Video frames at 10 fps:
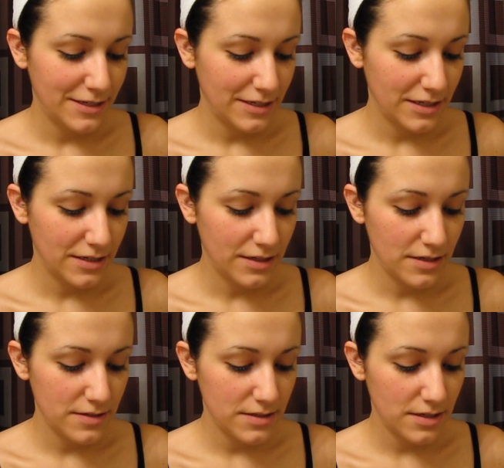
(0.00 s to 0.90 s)

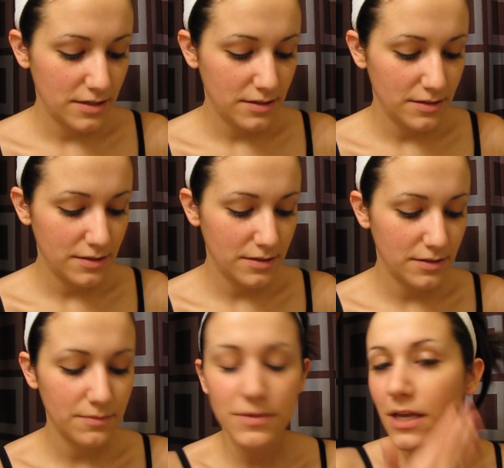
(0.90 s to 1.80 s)
And
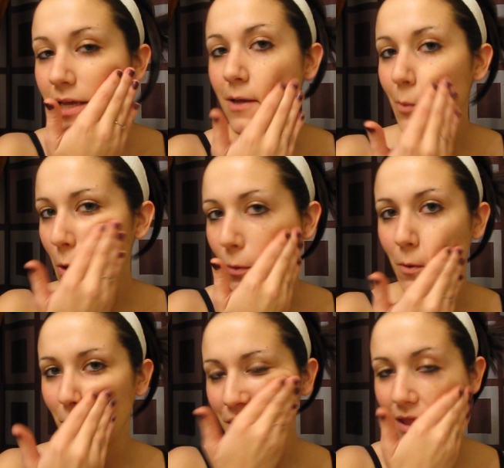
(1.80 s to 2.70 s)
I keep
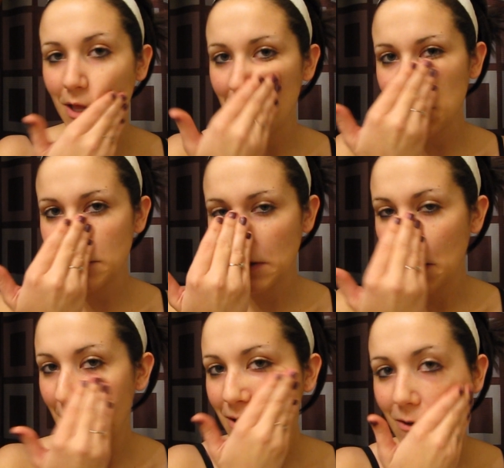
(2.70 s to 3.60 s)
going with this.
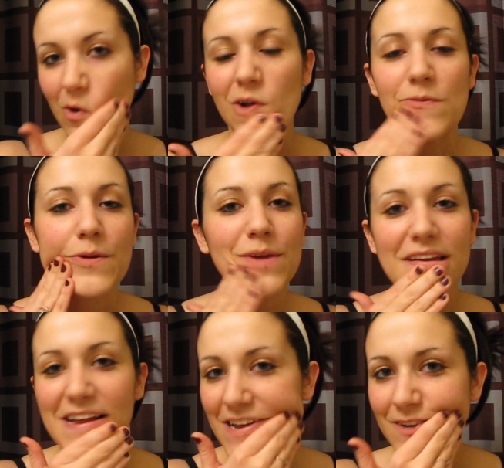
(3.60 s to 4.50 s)
I rub
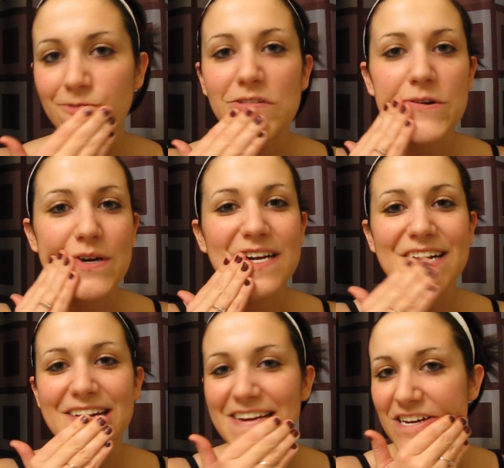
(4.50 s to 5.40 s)
it
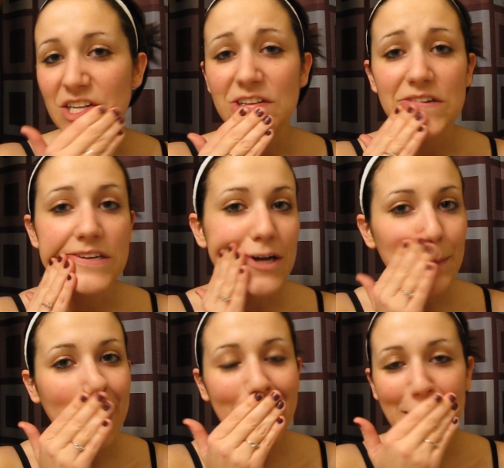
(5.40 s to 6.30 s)
everywhere, including
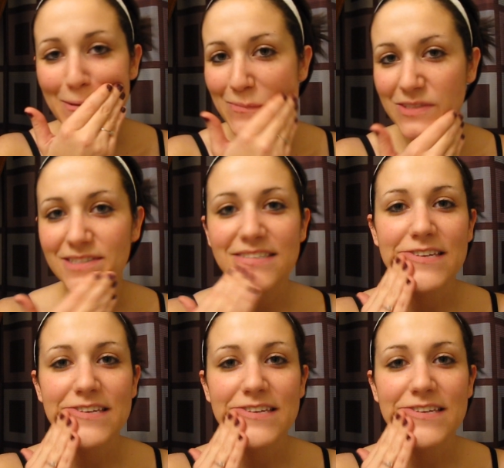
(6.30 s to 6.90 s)
on my lips